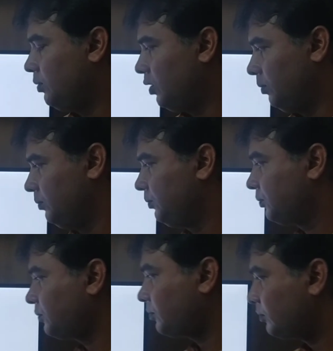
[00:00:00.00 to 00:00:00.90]
form.
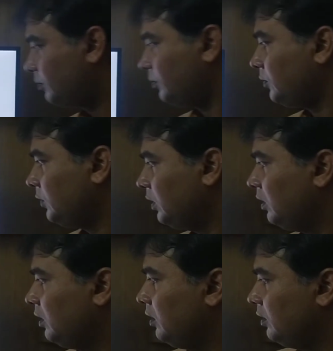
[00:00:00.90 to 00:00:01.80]

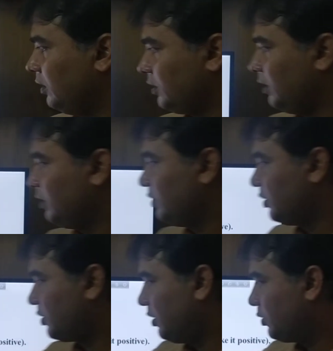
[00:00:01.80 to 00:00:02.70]
The sentence
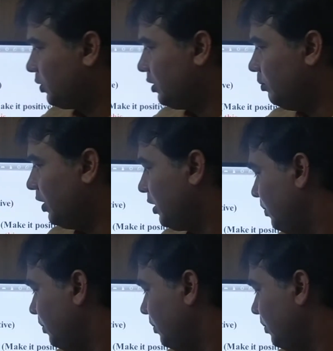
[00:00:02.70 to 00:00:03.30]
starts with very